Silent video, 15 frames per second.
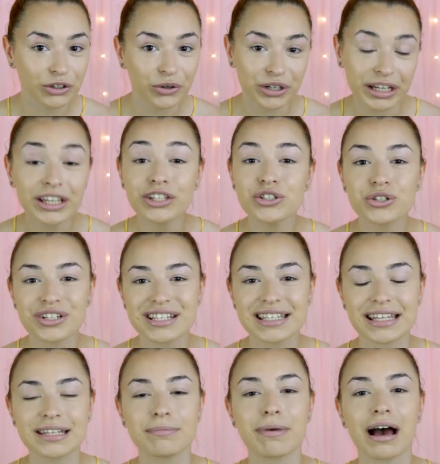you're
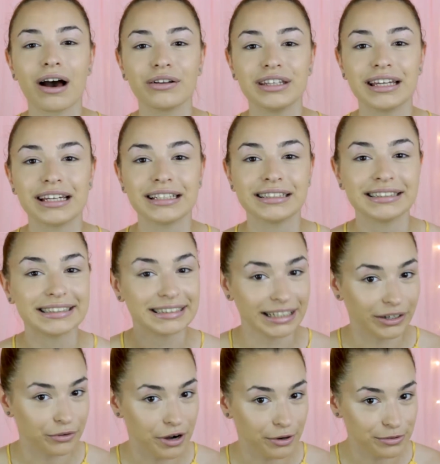interested about, then
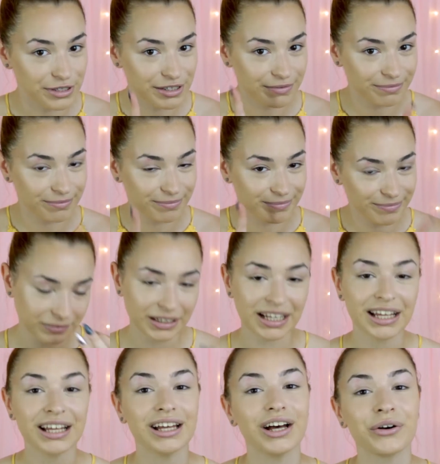stick around.
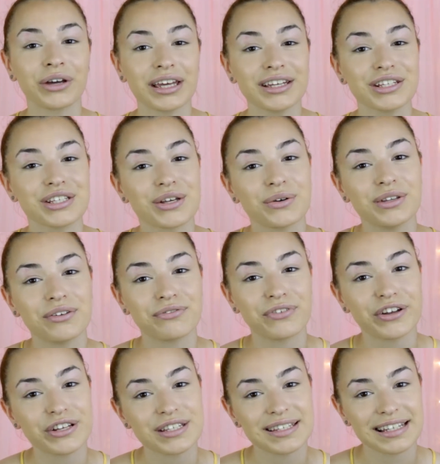Okay, so the
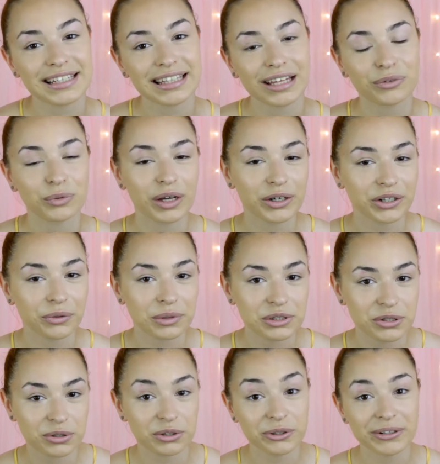first thing that we are going
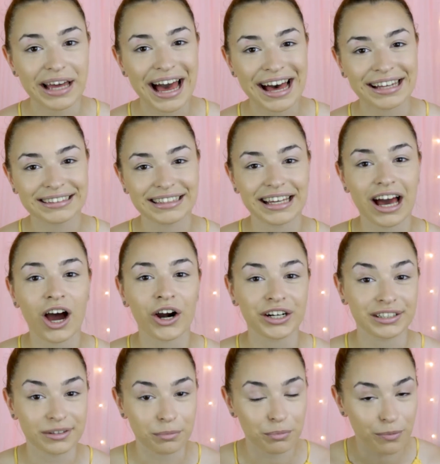to look at are
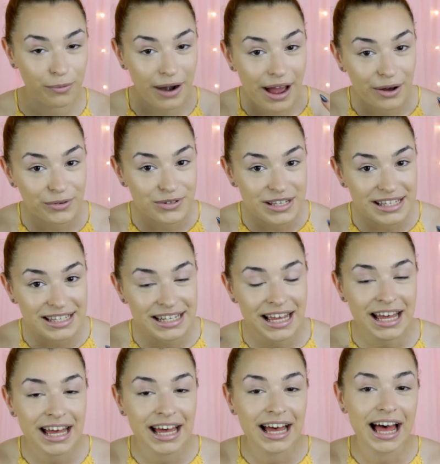the brows,
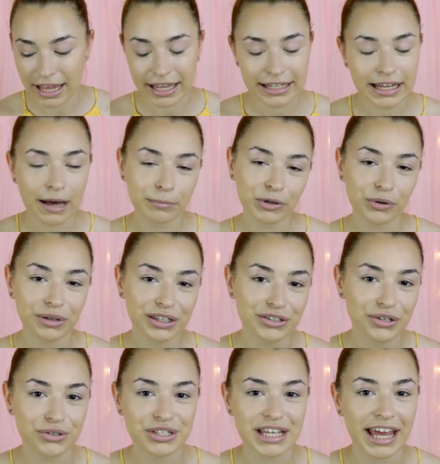and I'm going
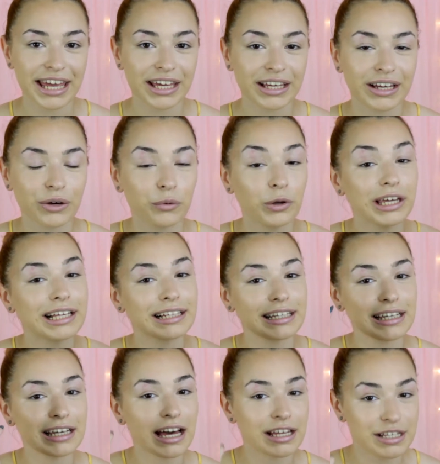to take
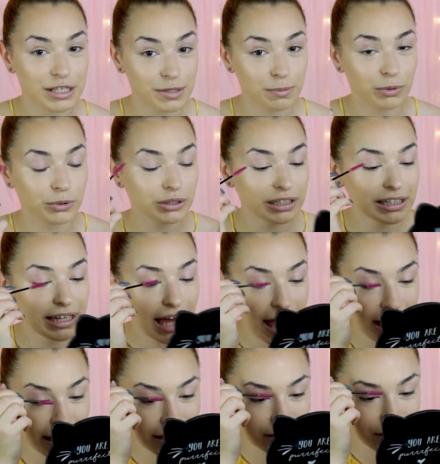quickly a spoolie
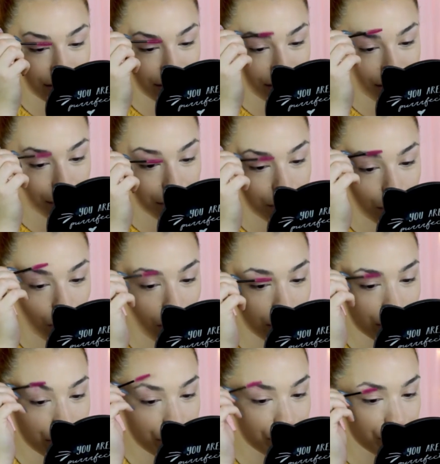and
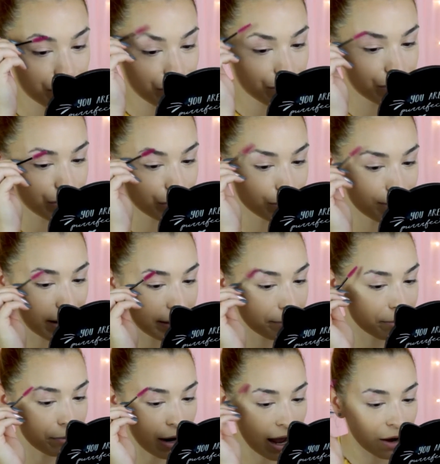brush through my
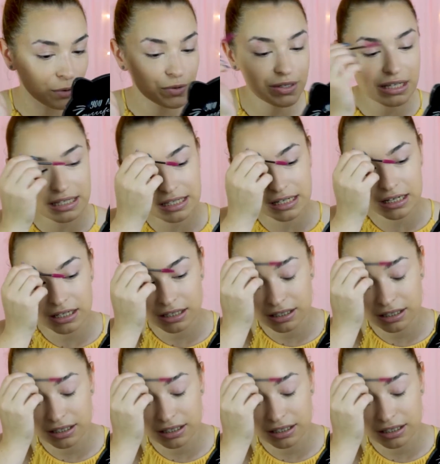brows.